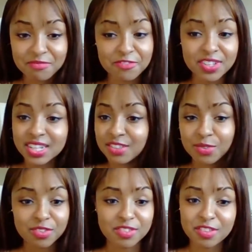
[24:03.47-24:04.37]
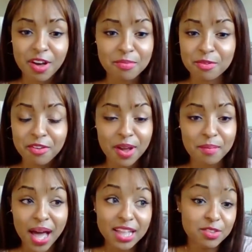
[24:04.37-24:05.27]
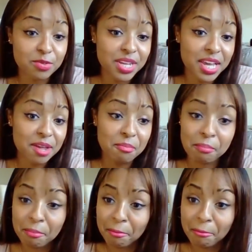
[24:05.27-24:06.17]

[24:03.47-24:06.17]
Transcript: fully endorse the talk program. I'd do it again.